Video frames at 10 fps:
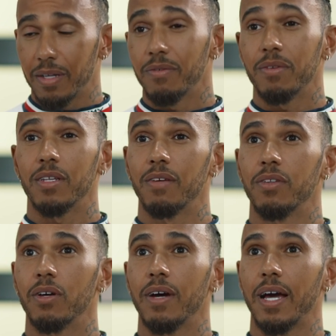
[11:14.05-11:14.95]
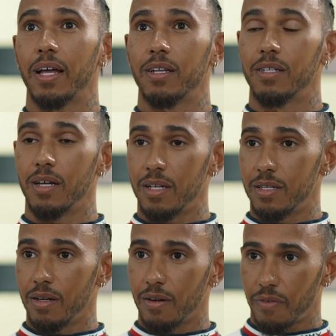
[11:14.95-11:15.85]
Even though I had
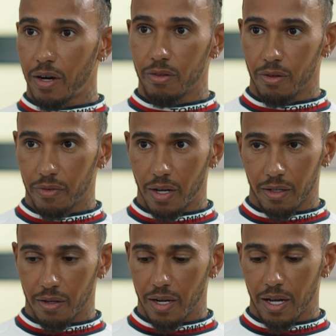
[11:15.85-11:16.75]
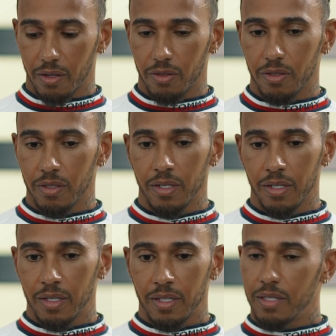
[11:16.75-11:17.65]
a father of color, I
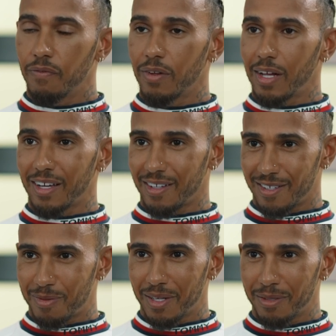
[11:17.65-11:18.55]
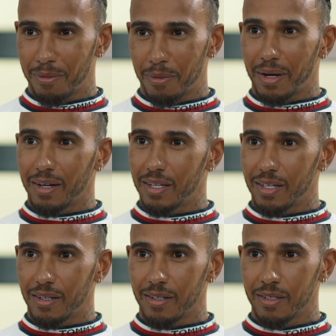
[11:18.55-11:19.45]
didn't feel like I could speak to him about it
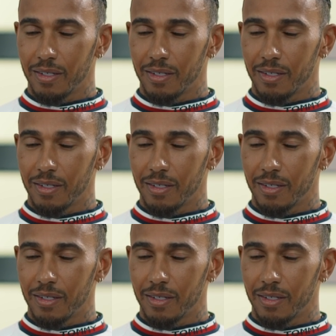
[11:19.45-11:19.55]
either.